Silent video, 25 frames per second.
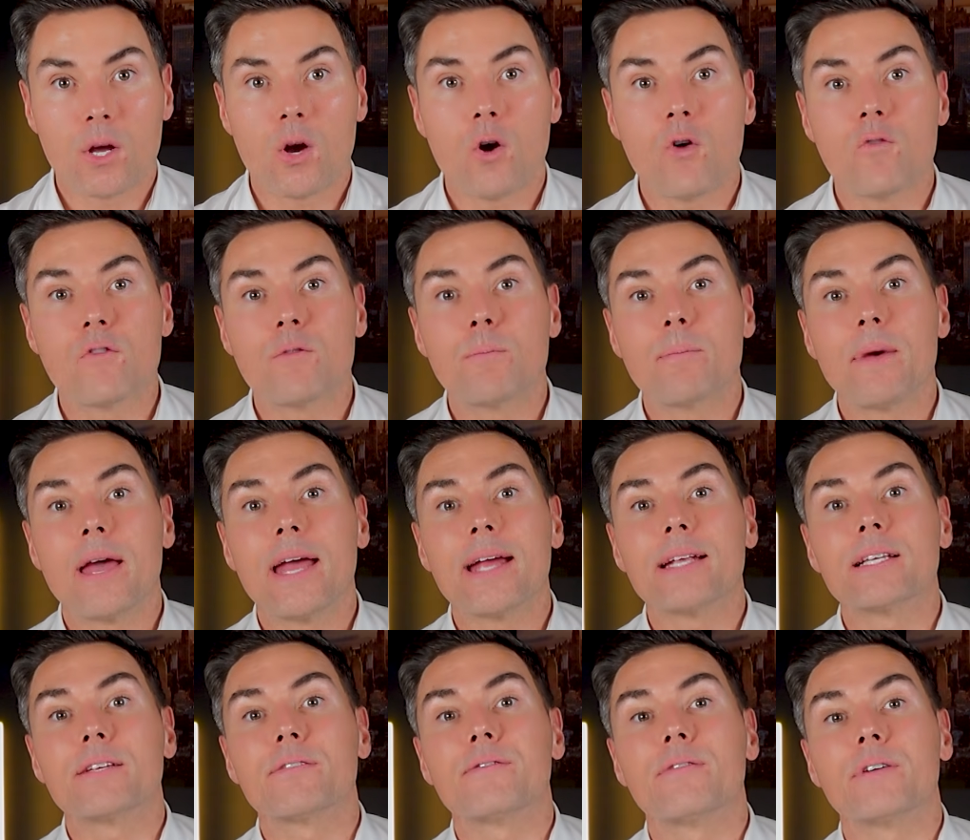
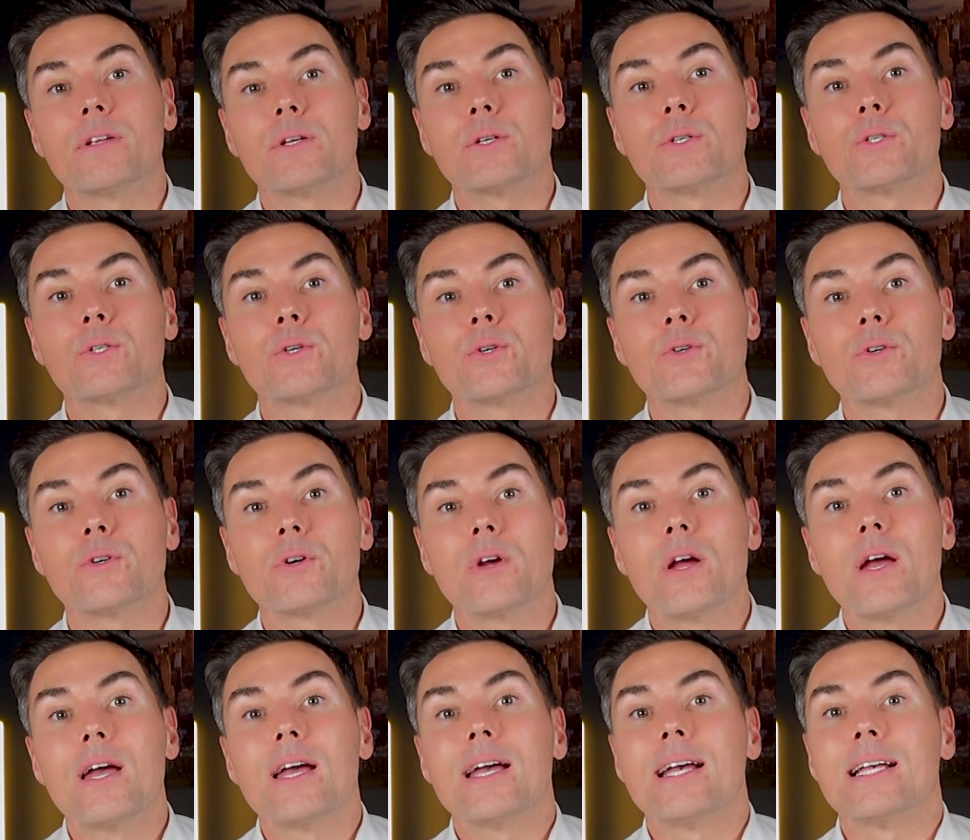Overpaying to finish
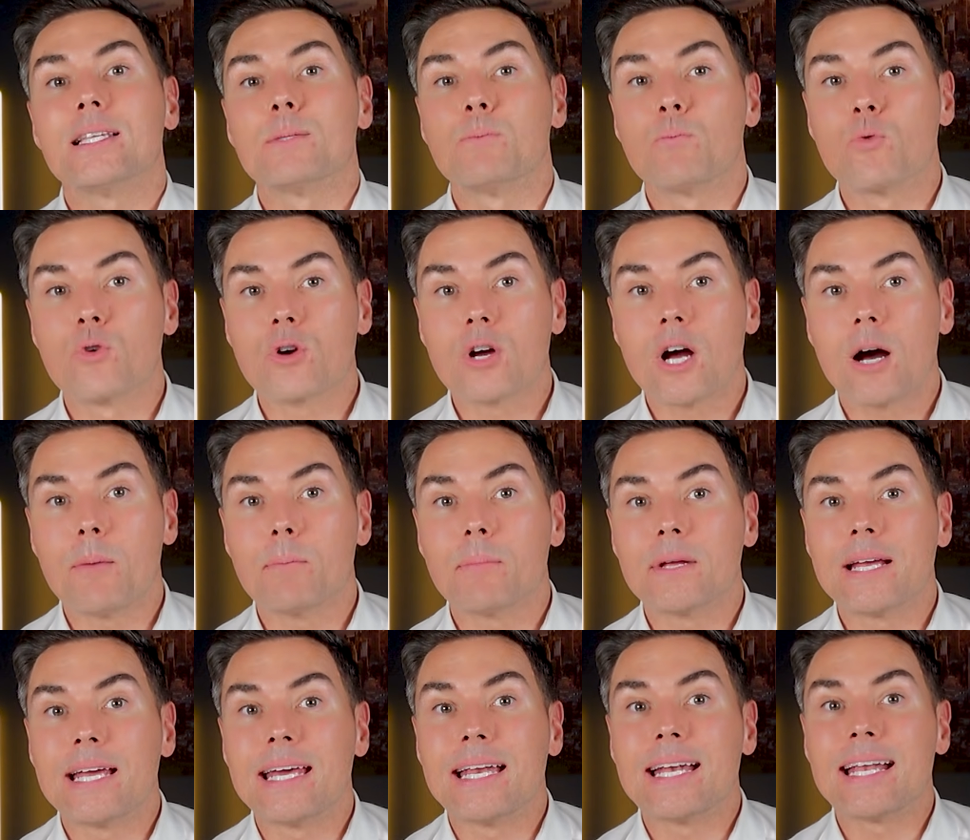sooner is more
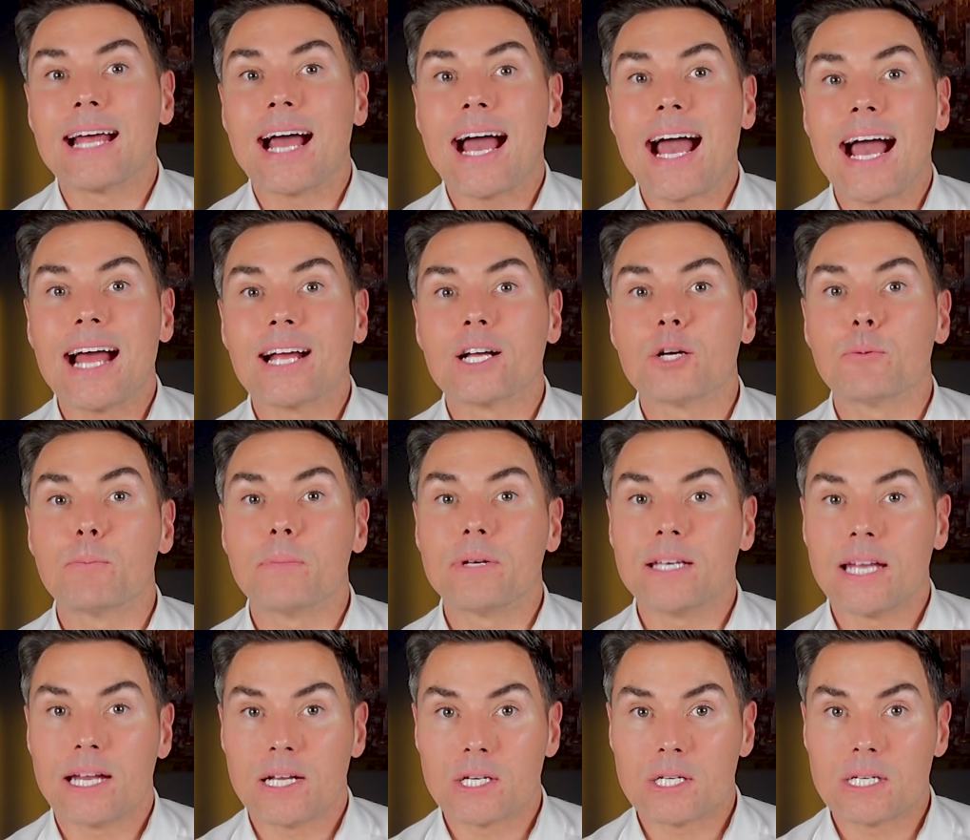complicated and could
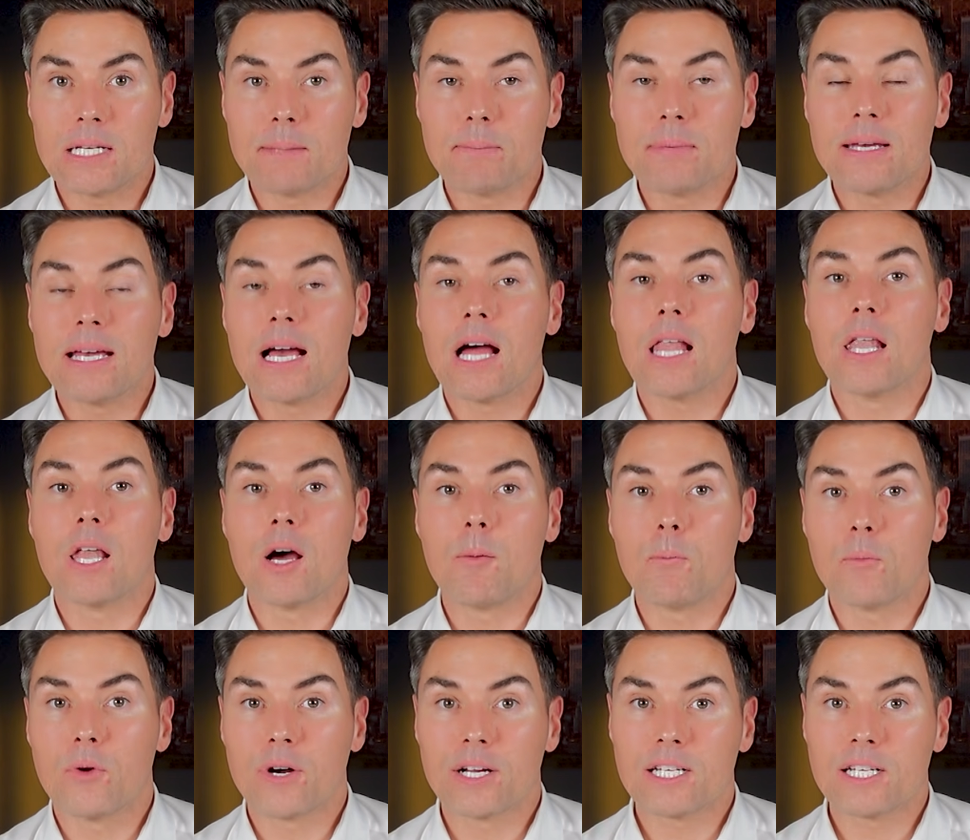potentially be a lot more